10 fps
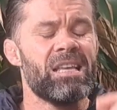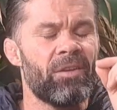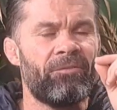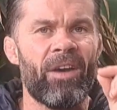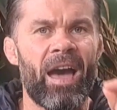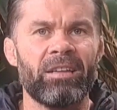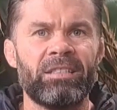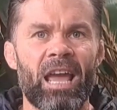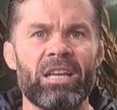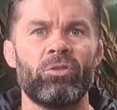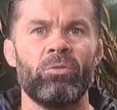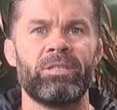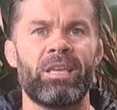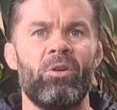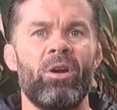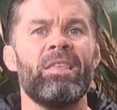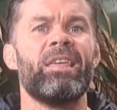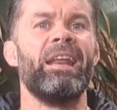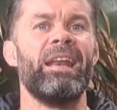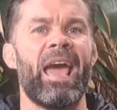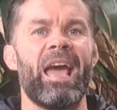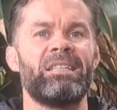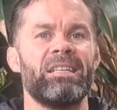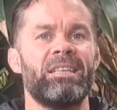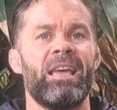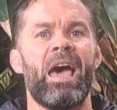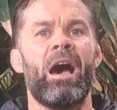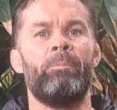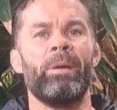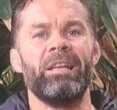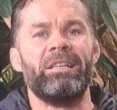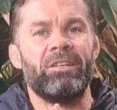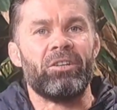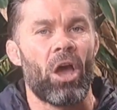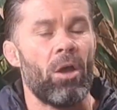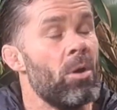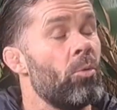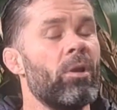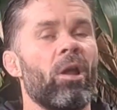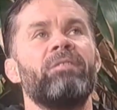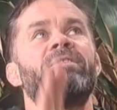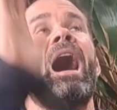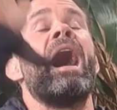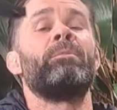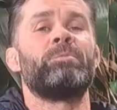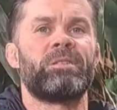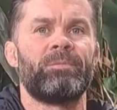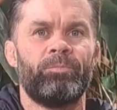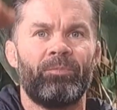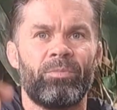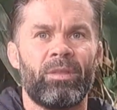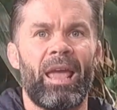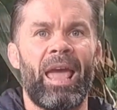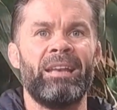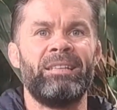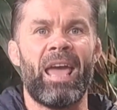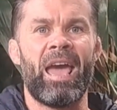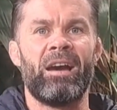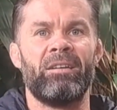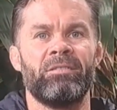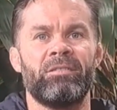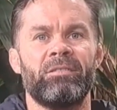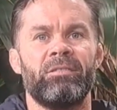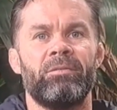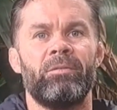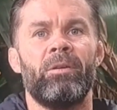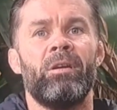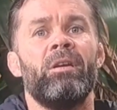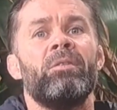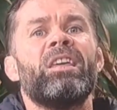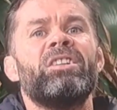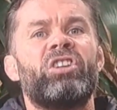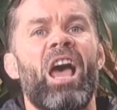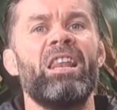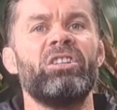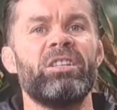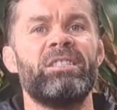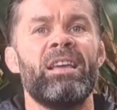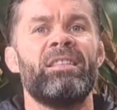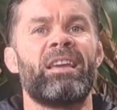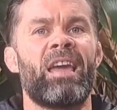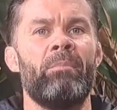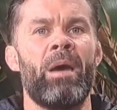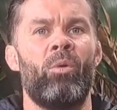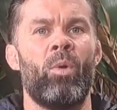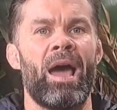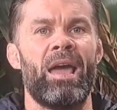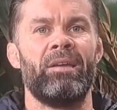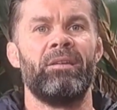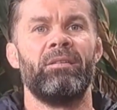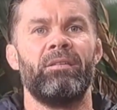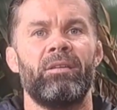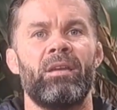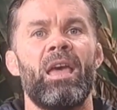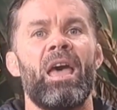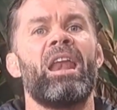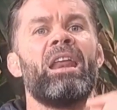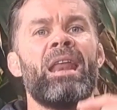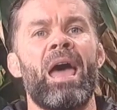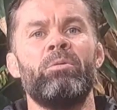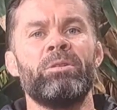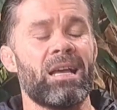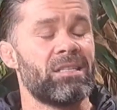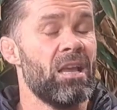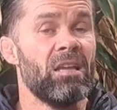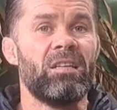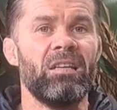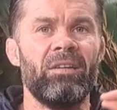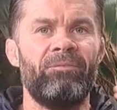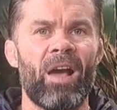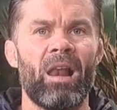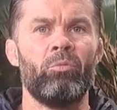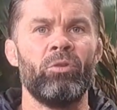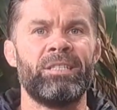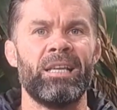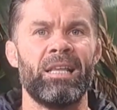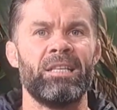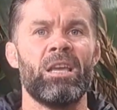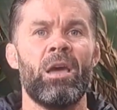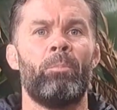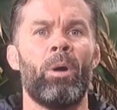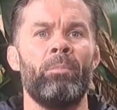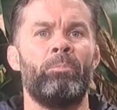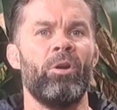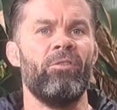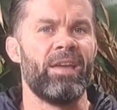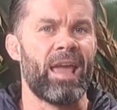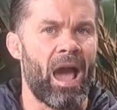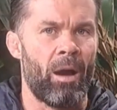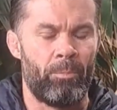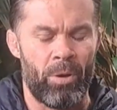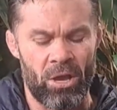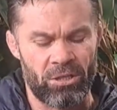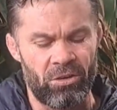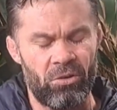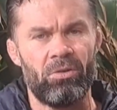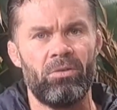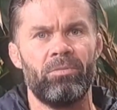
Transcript: is a foundational skill that enhances our ability to cope with life's ups and downs, the challenges that come our way. It enables us to develop resilience by improving our personal